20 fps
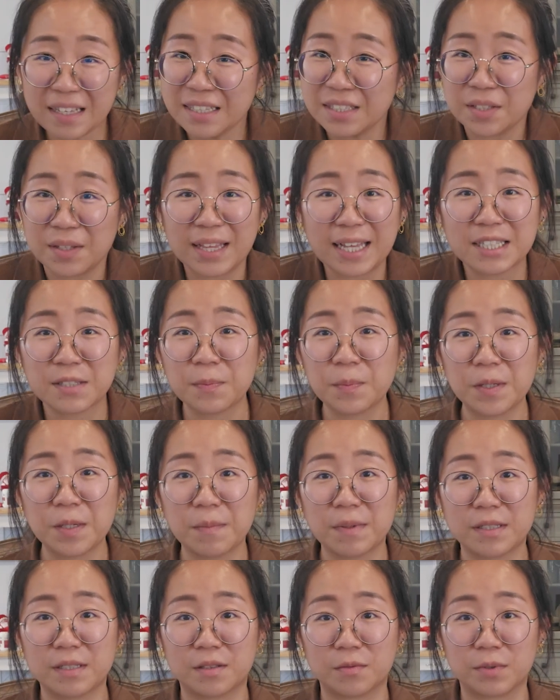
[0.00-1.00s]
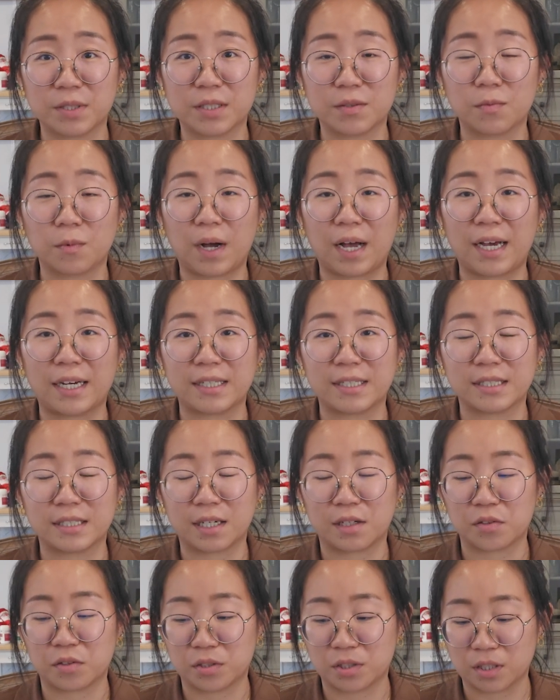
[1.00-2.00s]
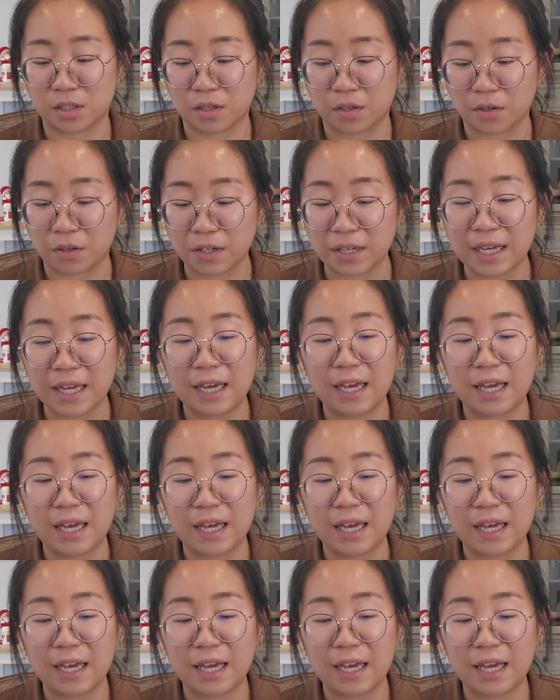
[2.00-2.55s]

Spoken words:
So that's pretty much the reason why I decided not to go.